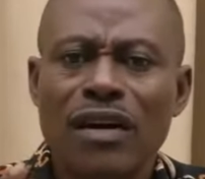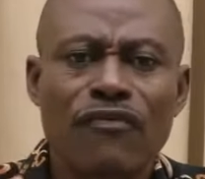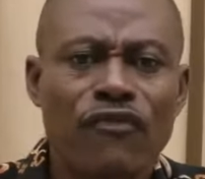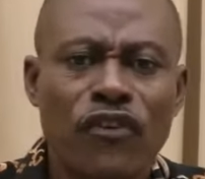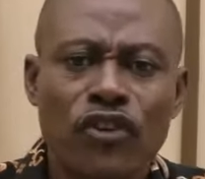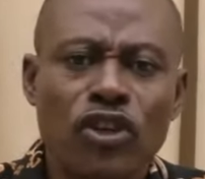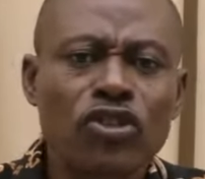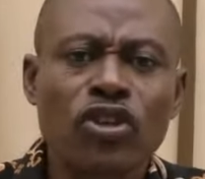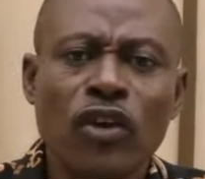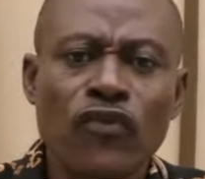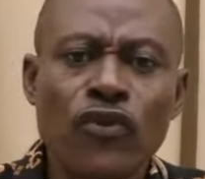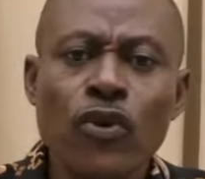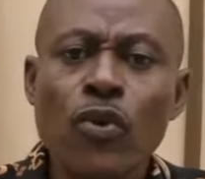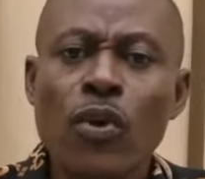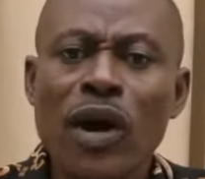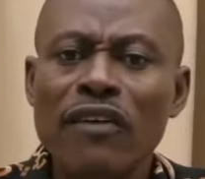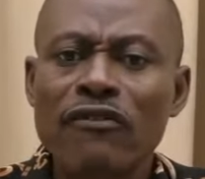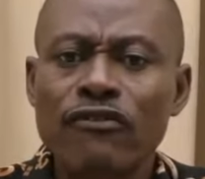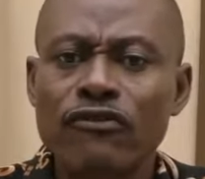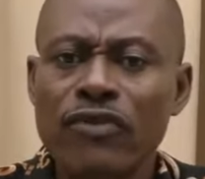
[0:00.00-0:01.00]
for those of you
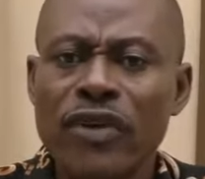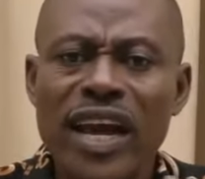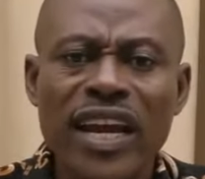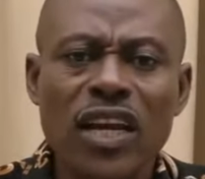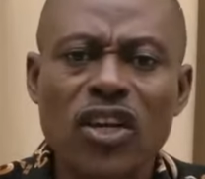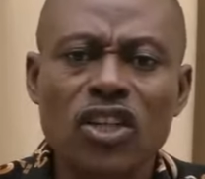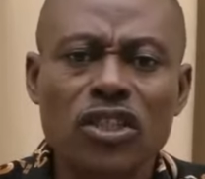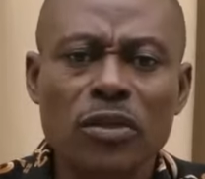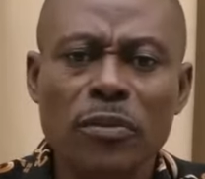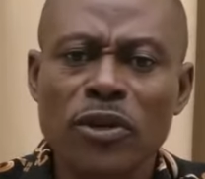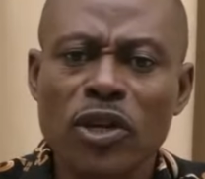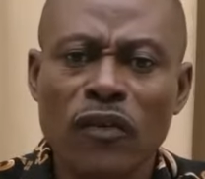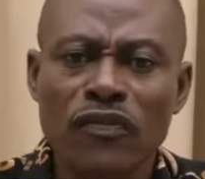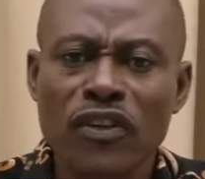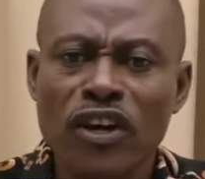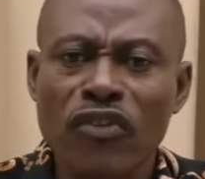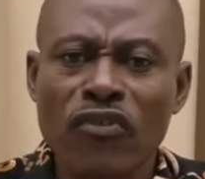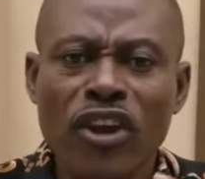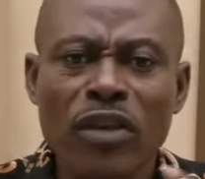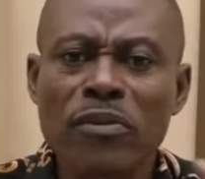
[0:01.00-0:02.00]
who have read a little bit
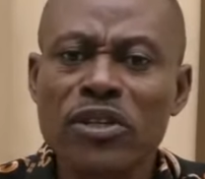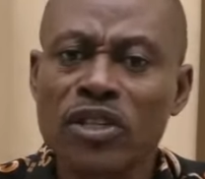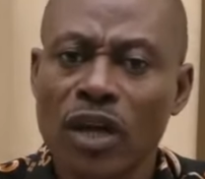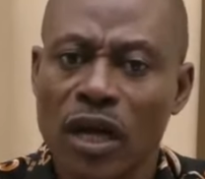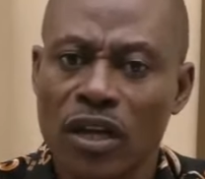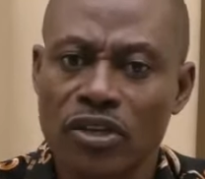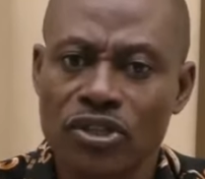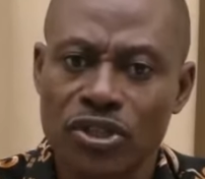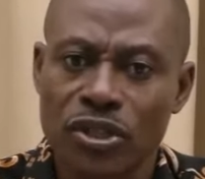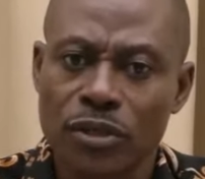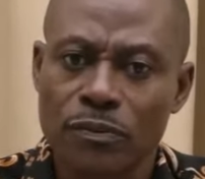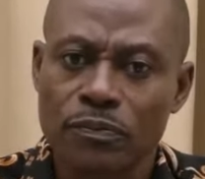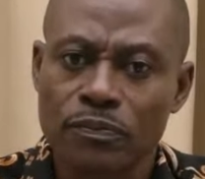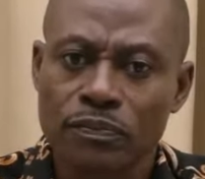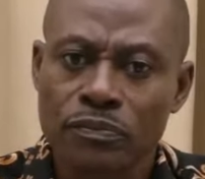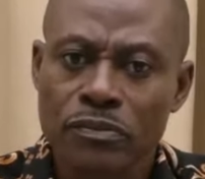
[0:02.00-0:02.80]
of the Greek mythology,